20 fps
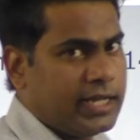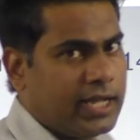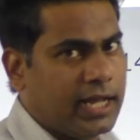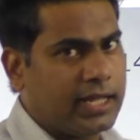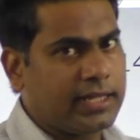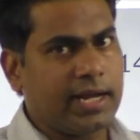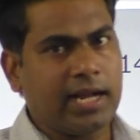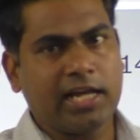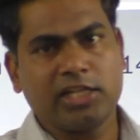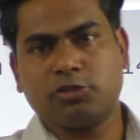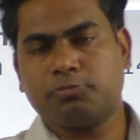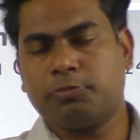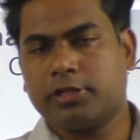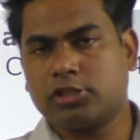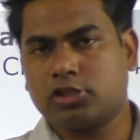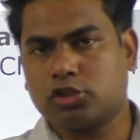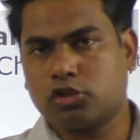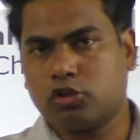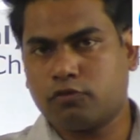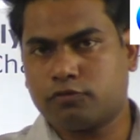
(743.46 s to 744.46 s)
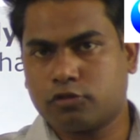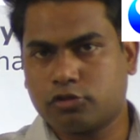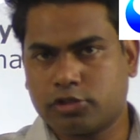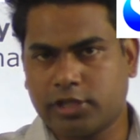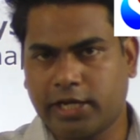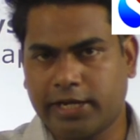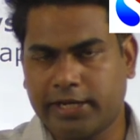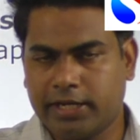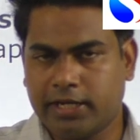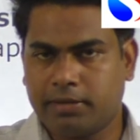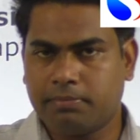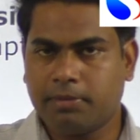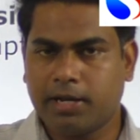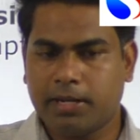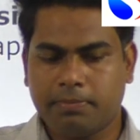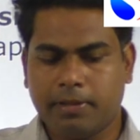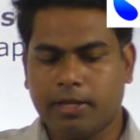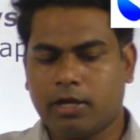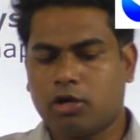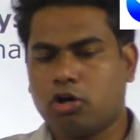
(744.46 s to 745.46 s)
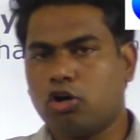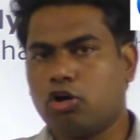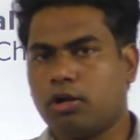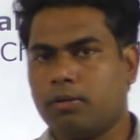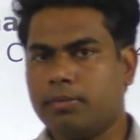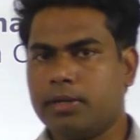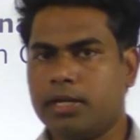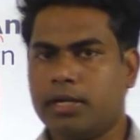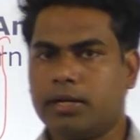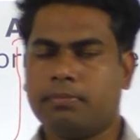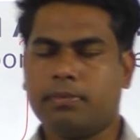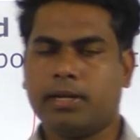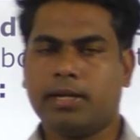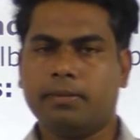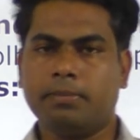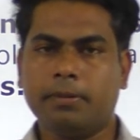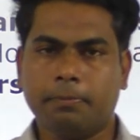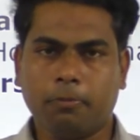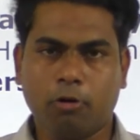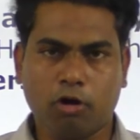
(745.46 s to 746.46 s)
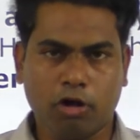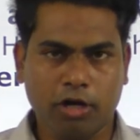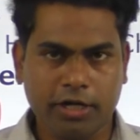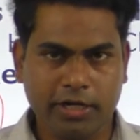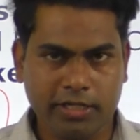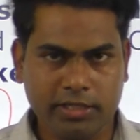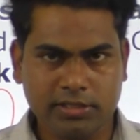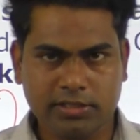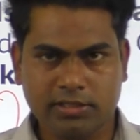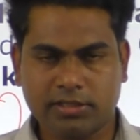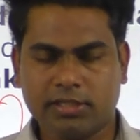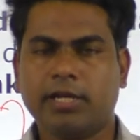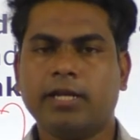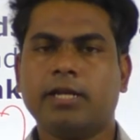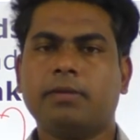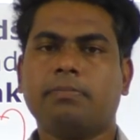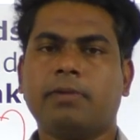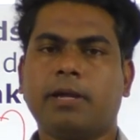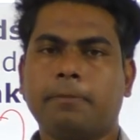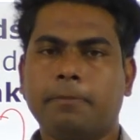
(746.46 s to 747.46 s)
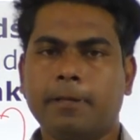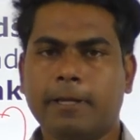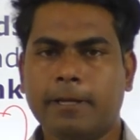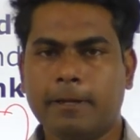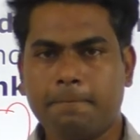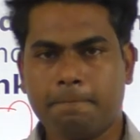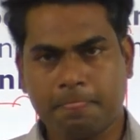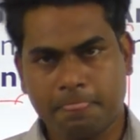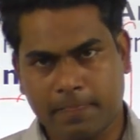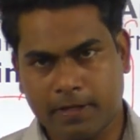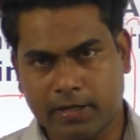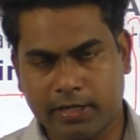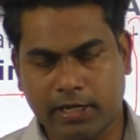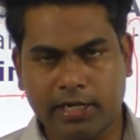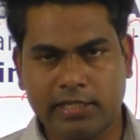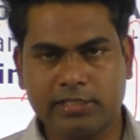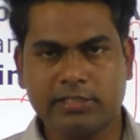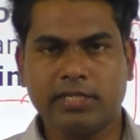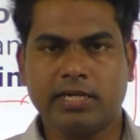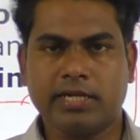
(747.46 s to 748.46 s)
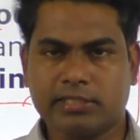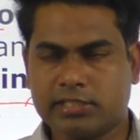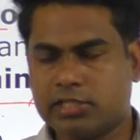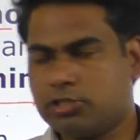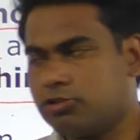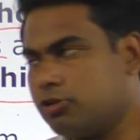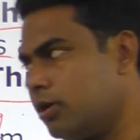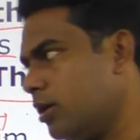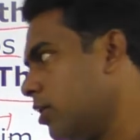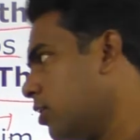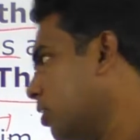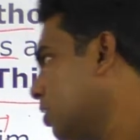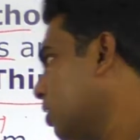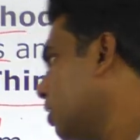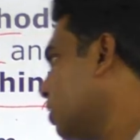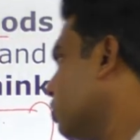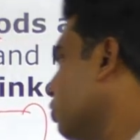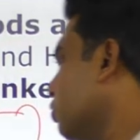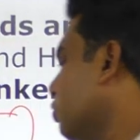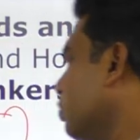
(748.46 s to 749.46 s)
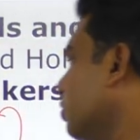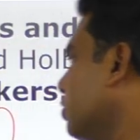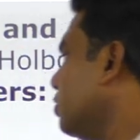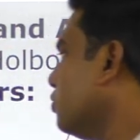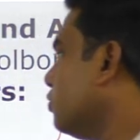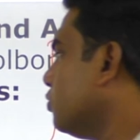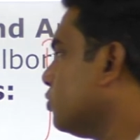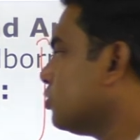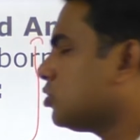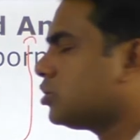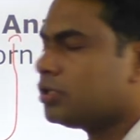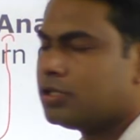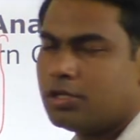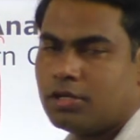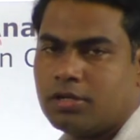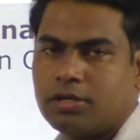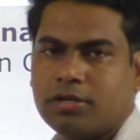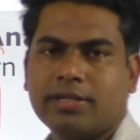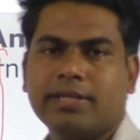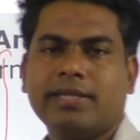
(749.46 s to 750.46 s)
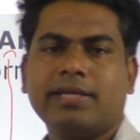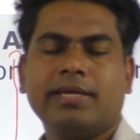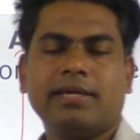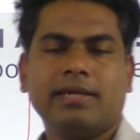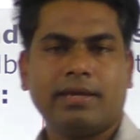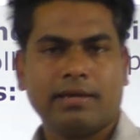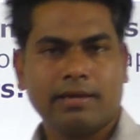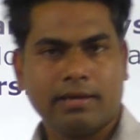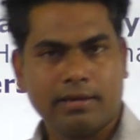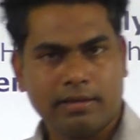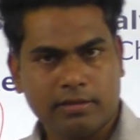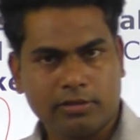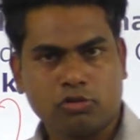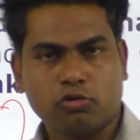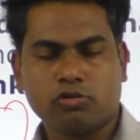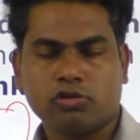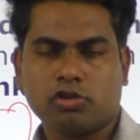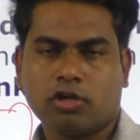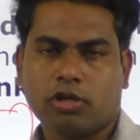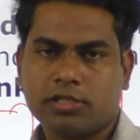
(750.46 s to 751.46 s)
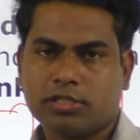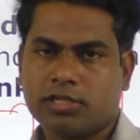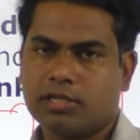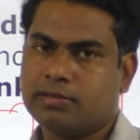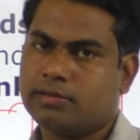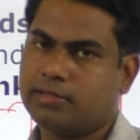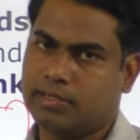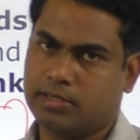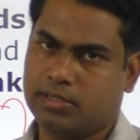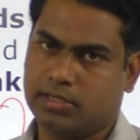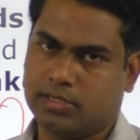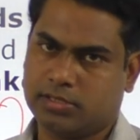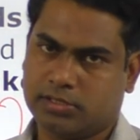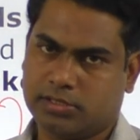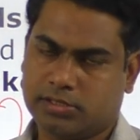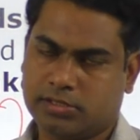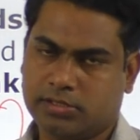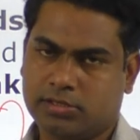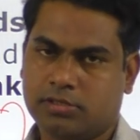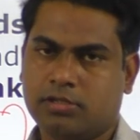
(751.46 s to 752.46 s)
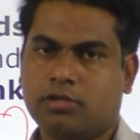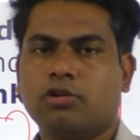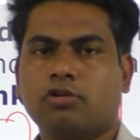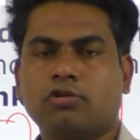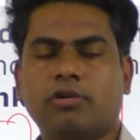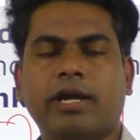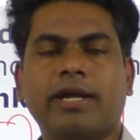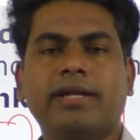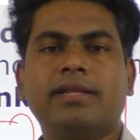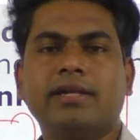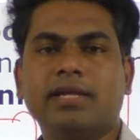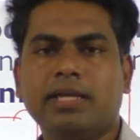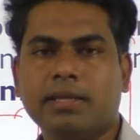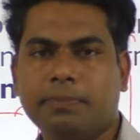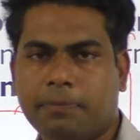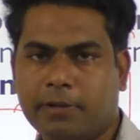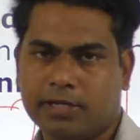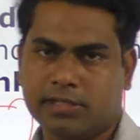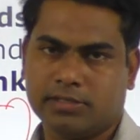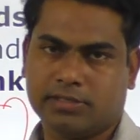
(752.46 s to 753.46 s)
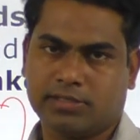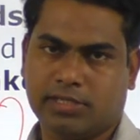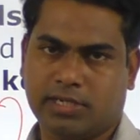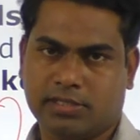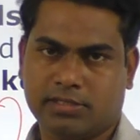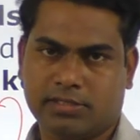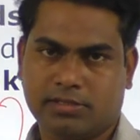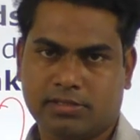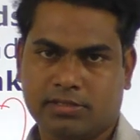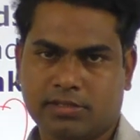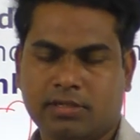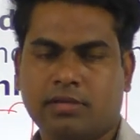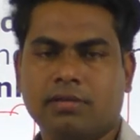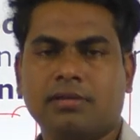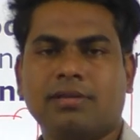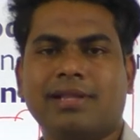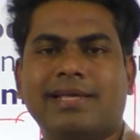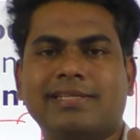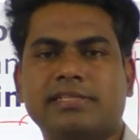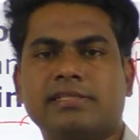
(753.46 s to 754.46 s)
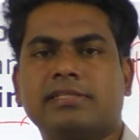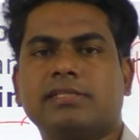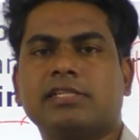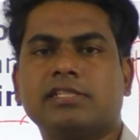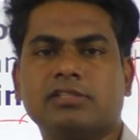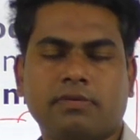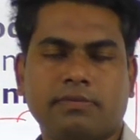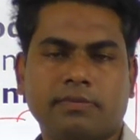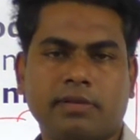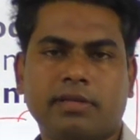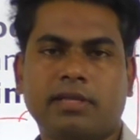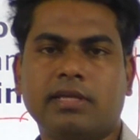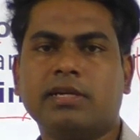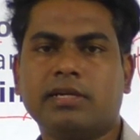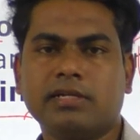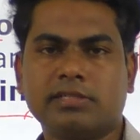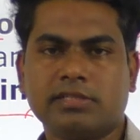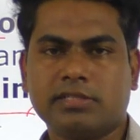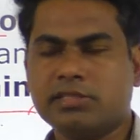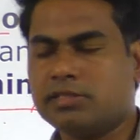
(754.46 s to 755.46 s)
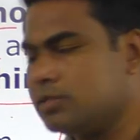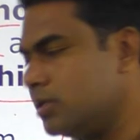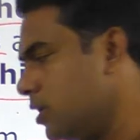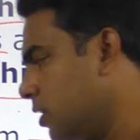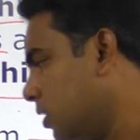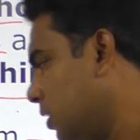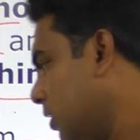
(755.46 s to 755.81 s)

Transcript: other aspects of society, it might be economy, it might be politics, it might be religion, etc., you could use the sociological thinkers to get the deeper insights. The assistance from the thinkers is